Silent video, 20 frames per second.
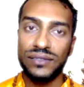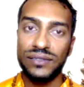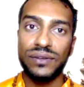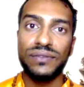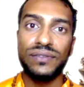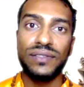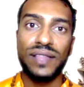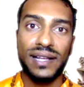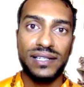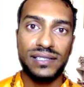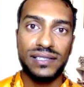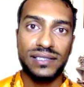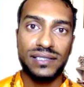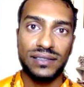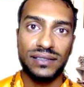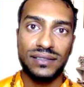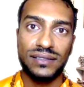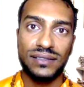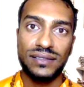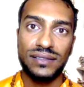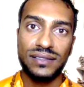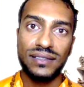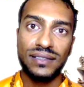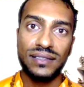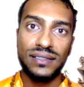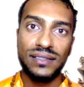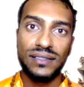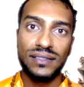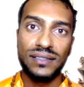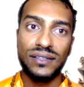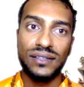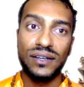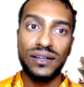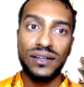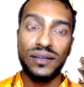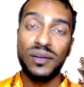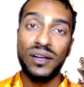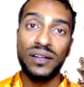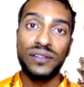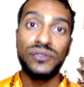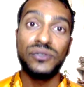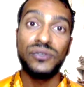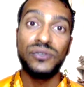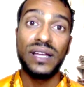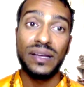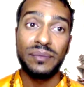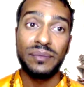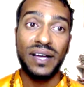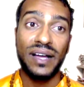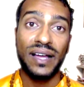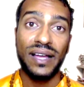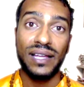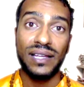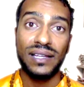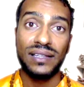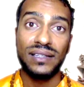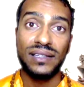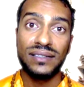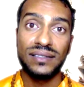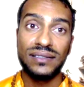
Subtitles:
reflection upon who am I,